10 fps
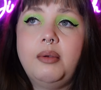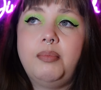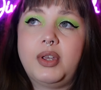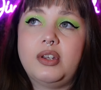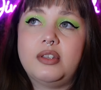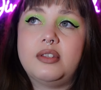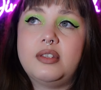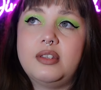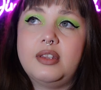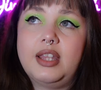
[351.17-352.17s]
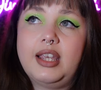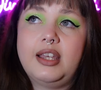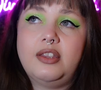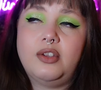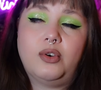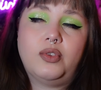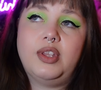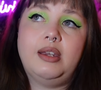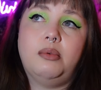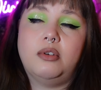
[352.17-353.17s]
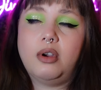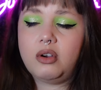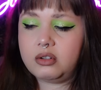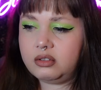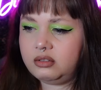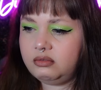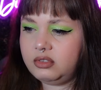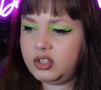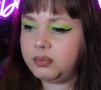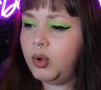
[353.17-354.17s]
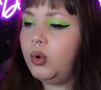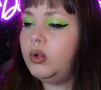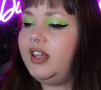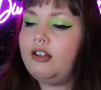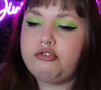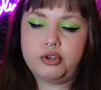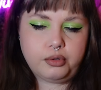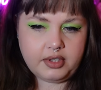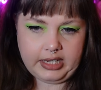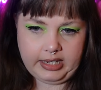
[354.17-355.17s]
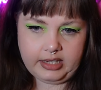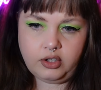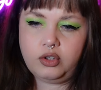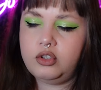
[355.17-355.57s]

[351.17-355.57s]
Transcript: because they thought they were on some holy crusade,